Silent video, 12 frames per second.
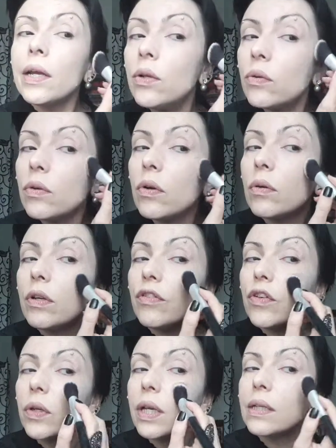I don't know
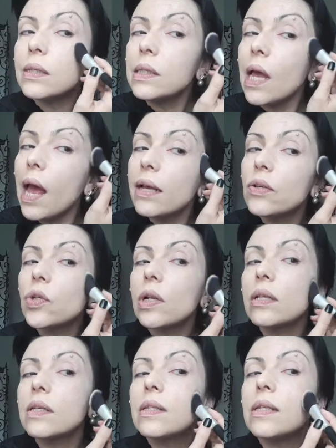if you can
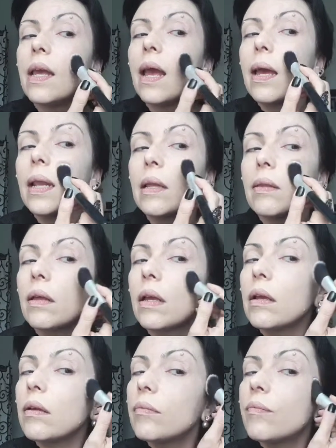actually see
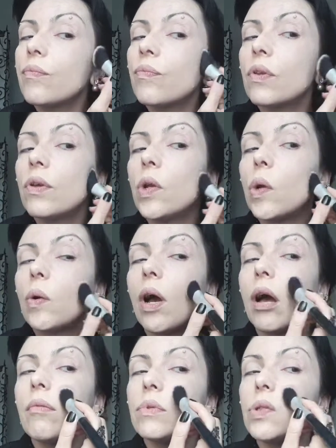anything. You
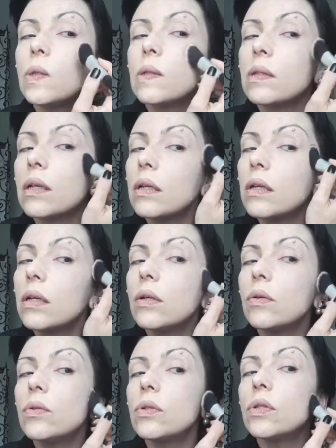know, I'm just a
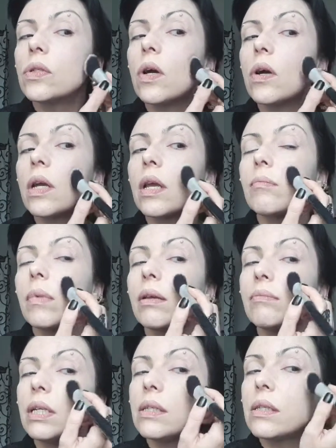girl talking
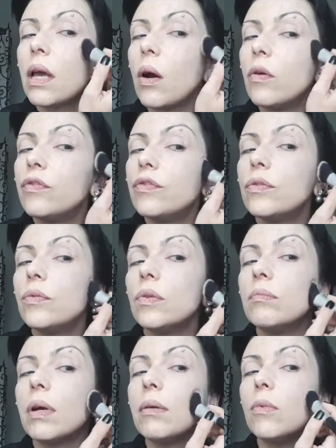by myself,
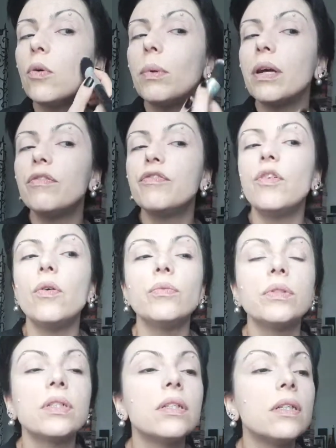my mobile
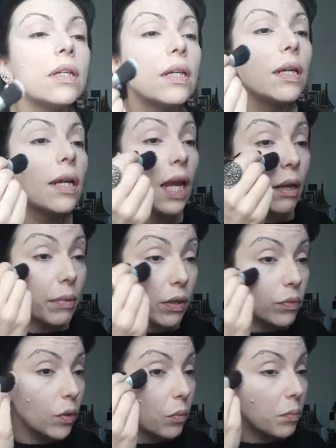phone in
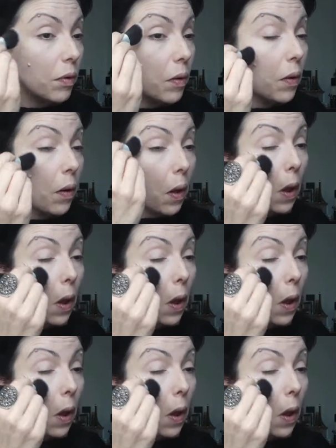my room.